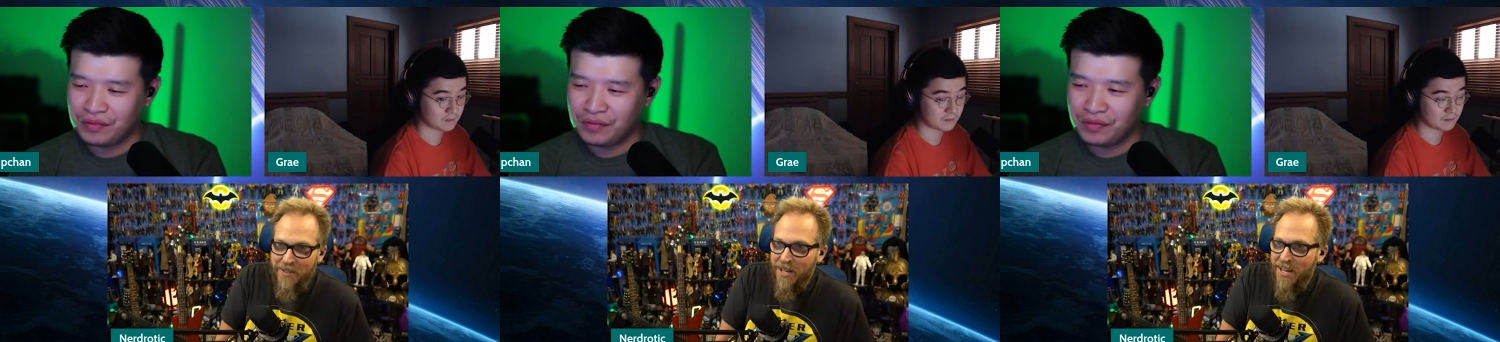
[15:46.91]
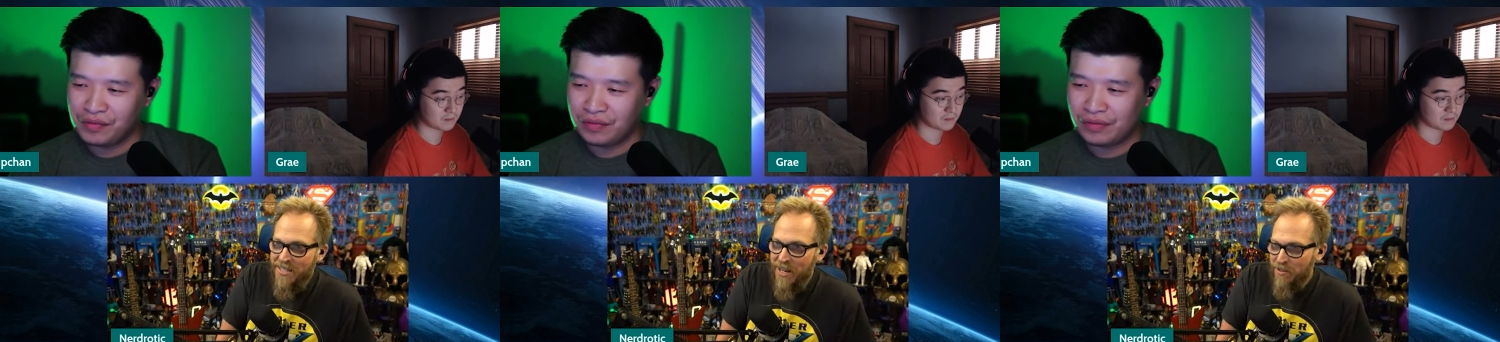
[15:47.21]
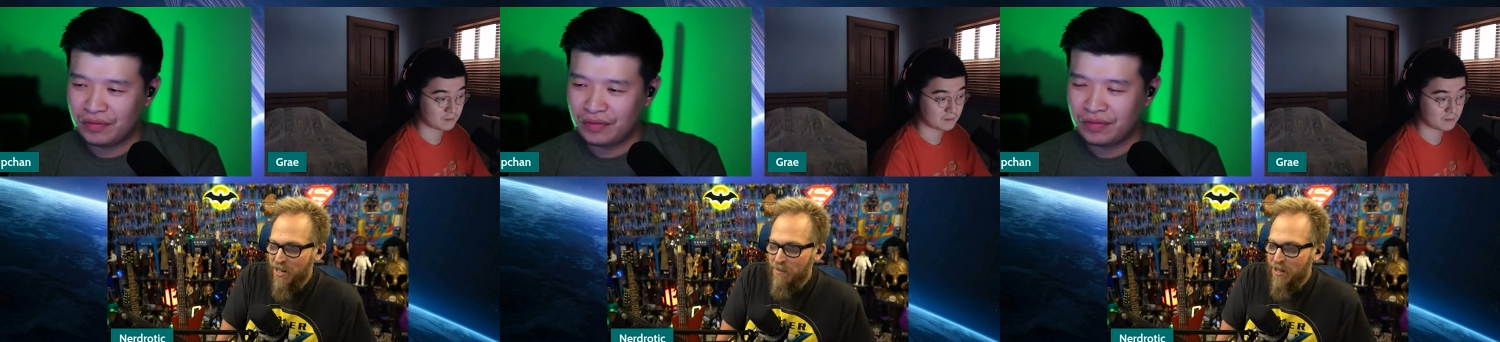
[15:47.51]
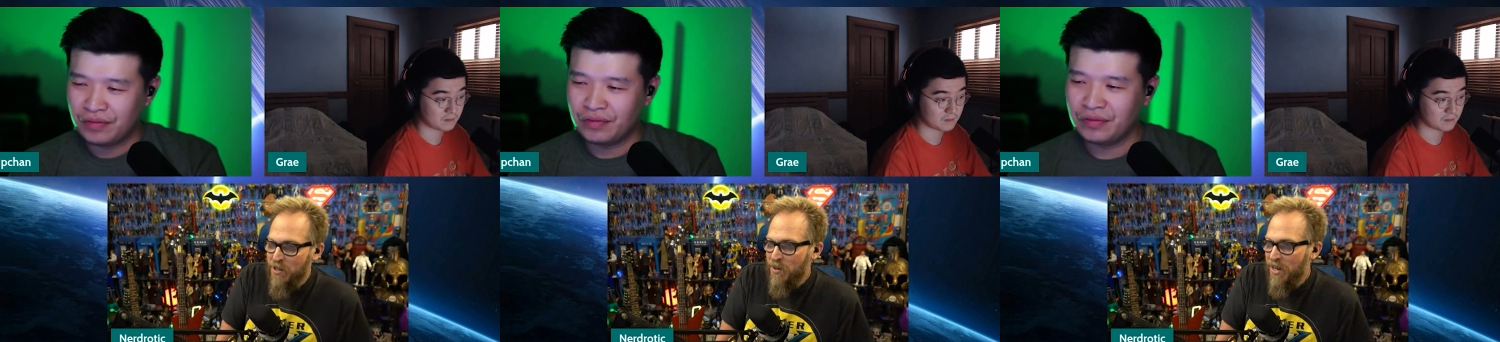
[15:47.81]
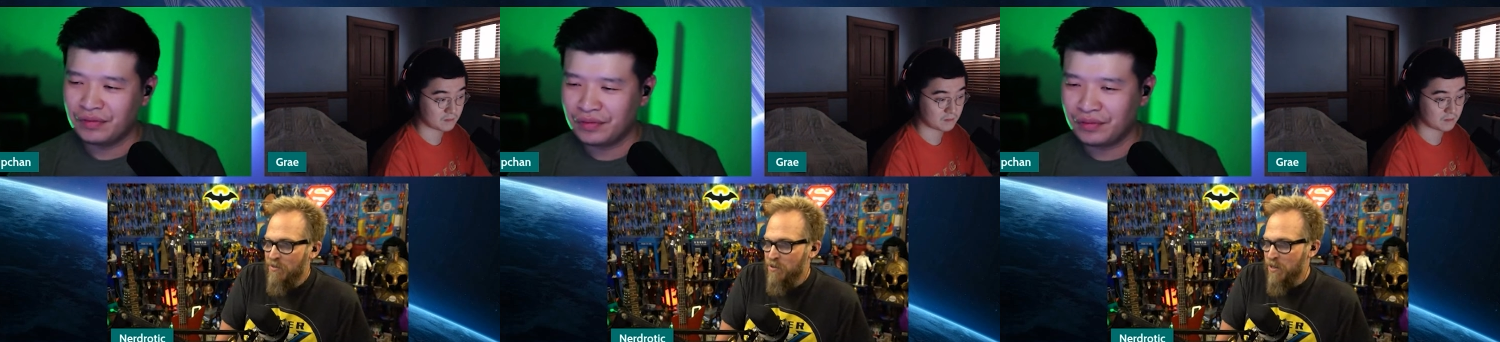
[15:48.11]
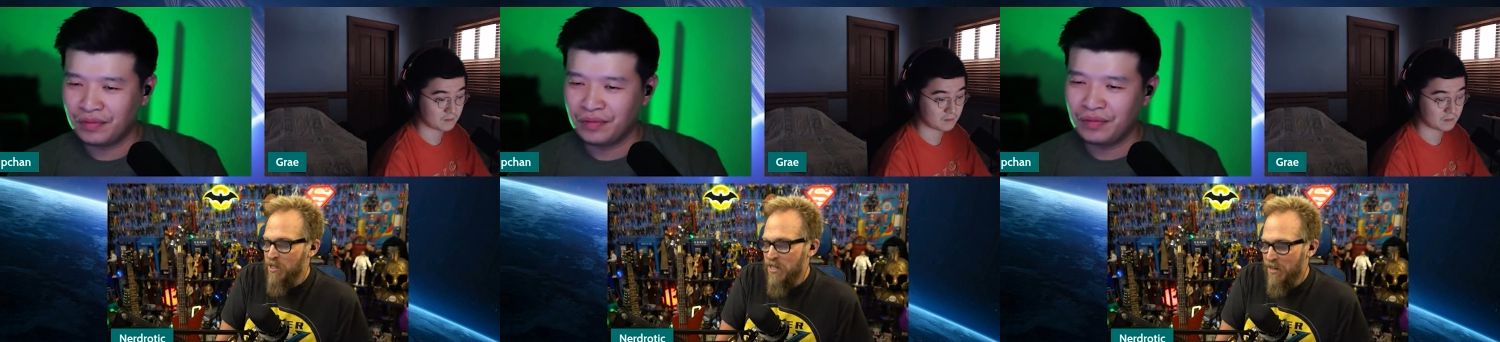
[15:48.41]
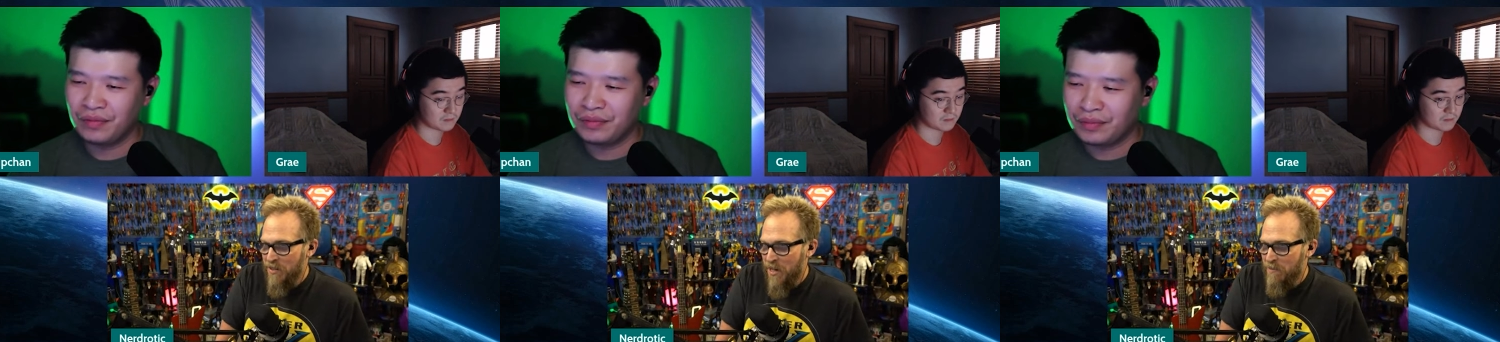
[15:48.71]
Speaker 1: Uh, I had downtime. I don't have as much
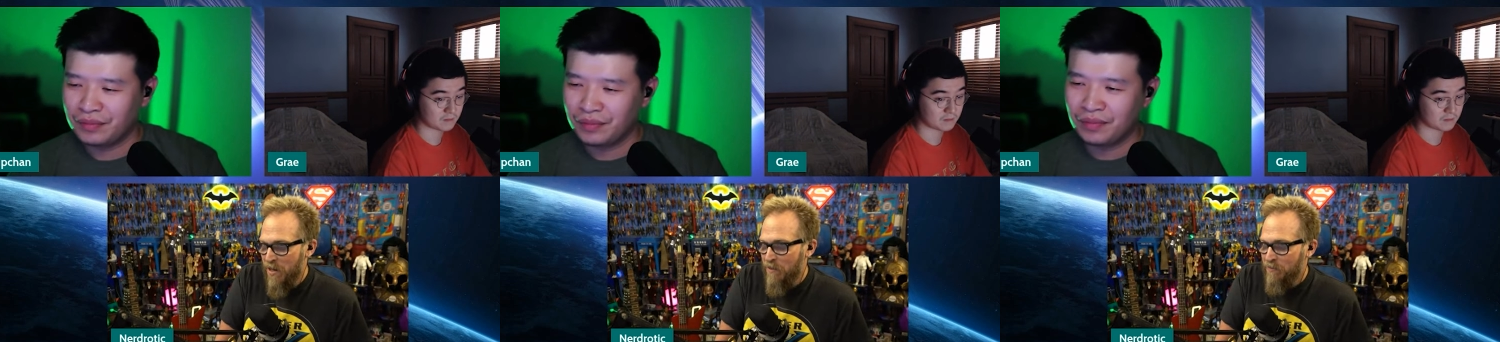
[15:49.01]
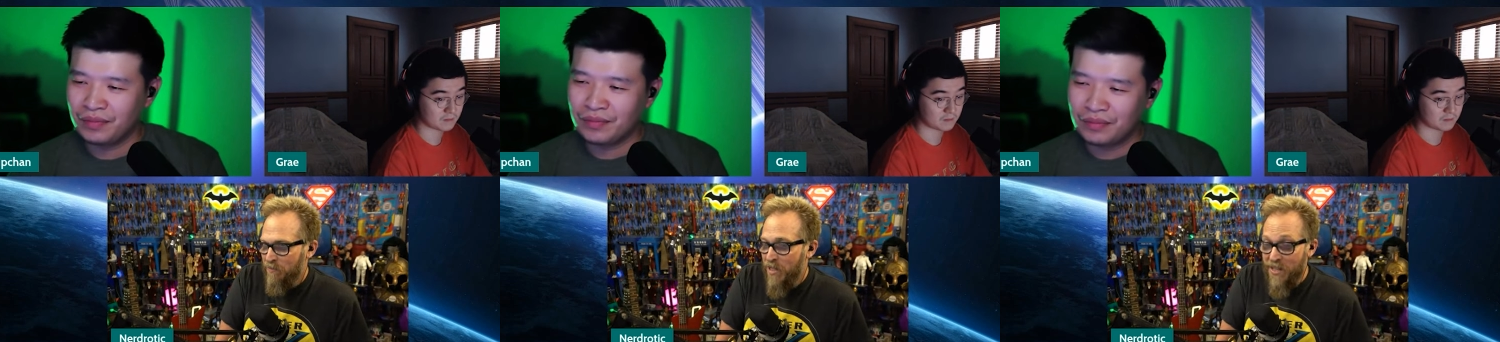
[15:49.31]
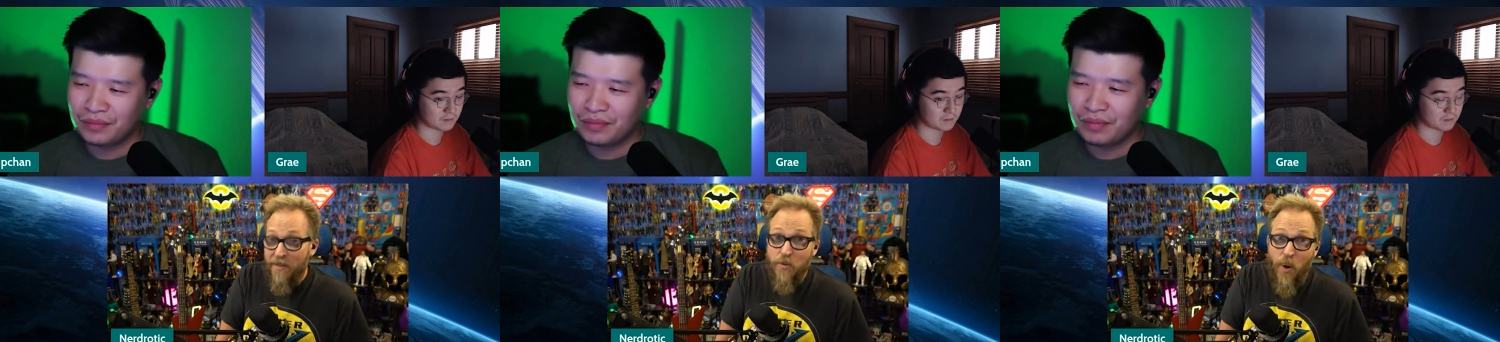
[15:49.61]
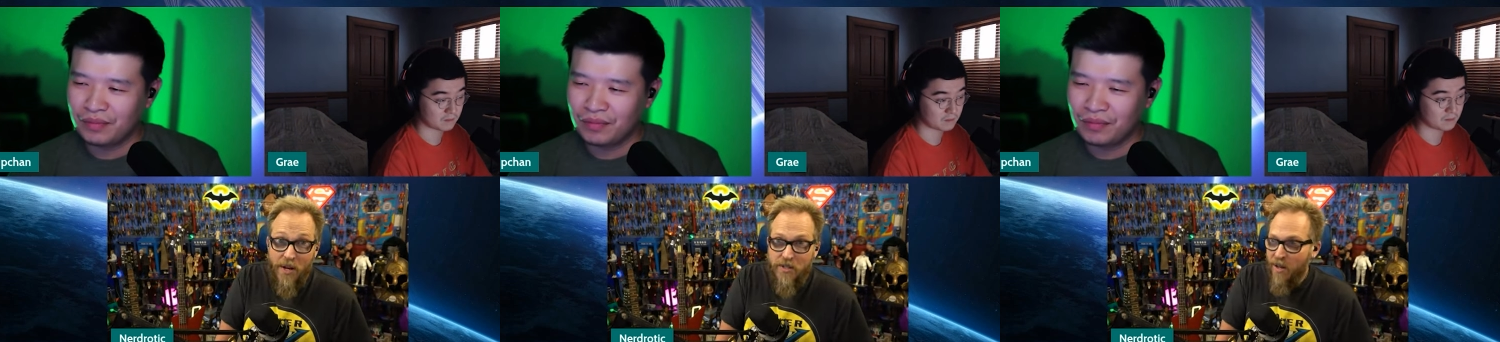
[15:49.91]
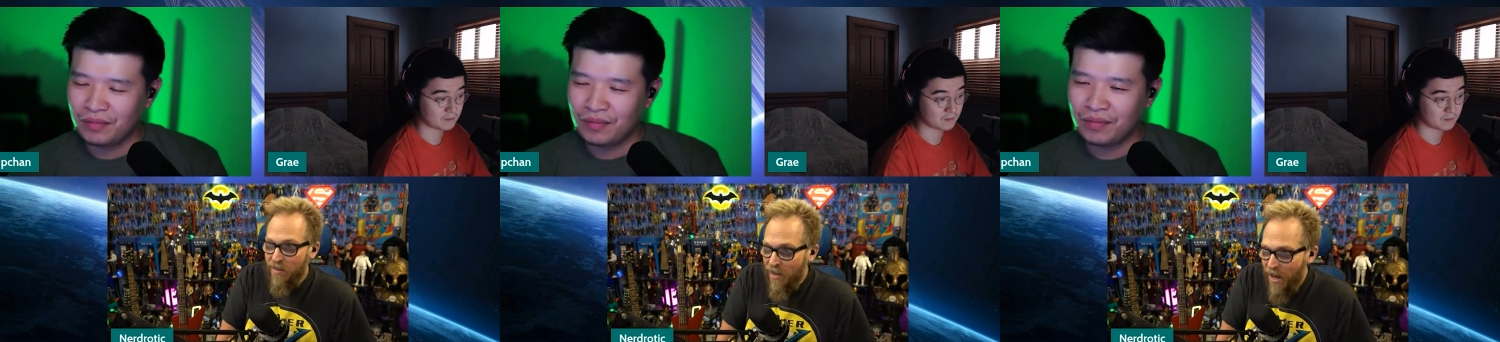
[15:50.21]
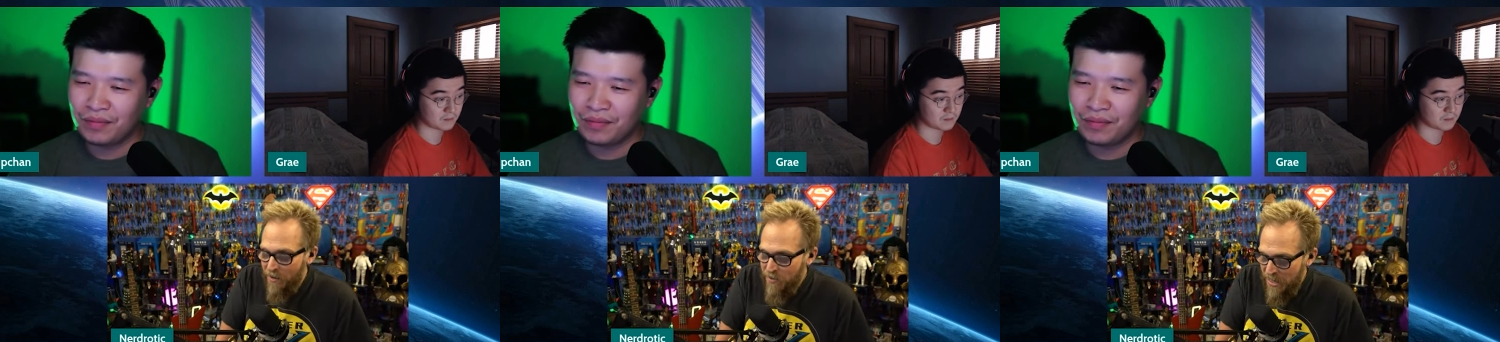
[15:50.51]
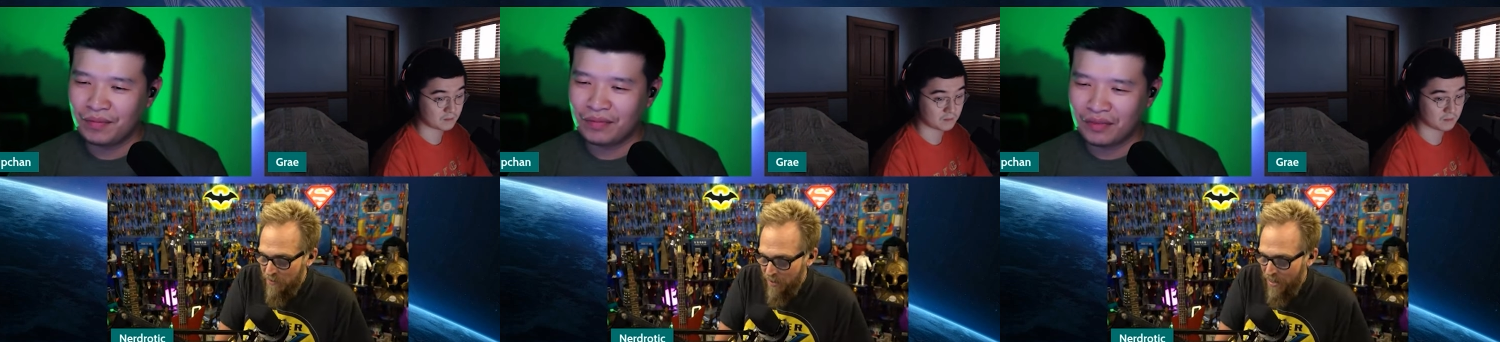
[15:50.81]
downtime now because I have to watch a lot of
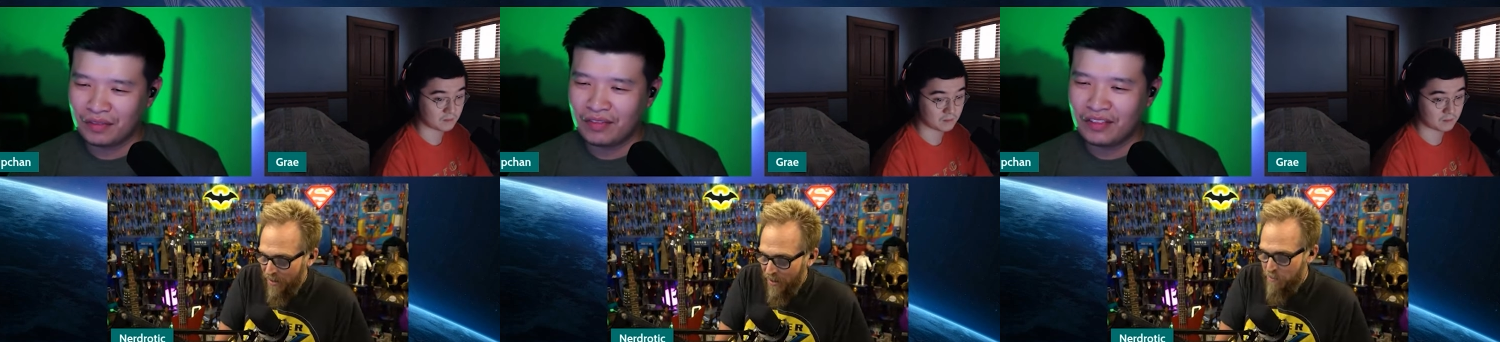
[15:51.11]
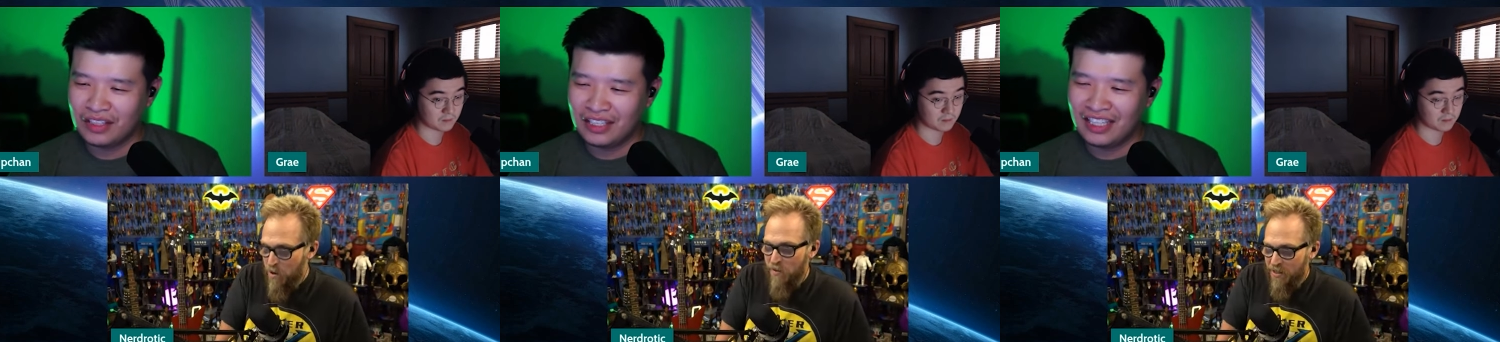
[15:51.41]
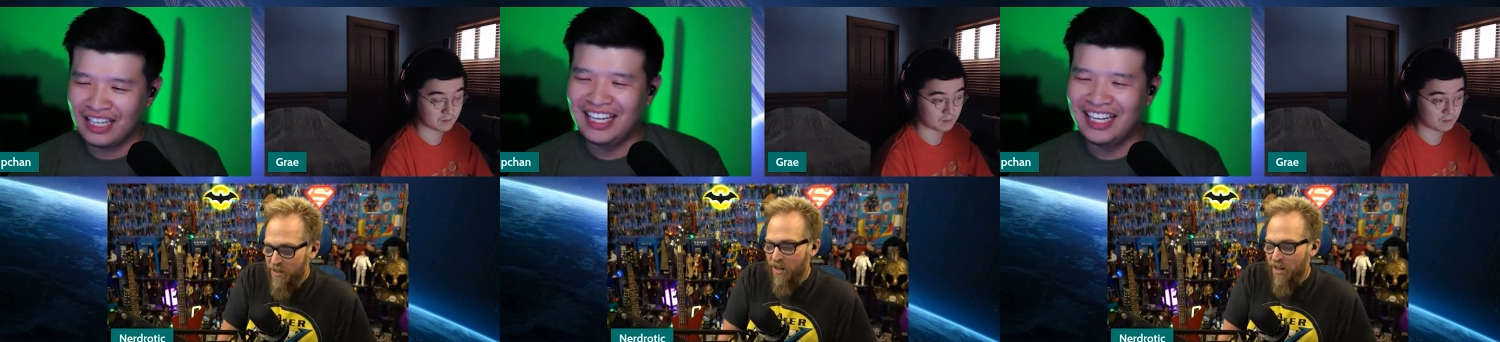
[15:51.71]
TV and movies.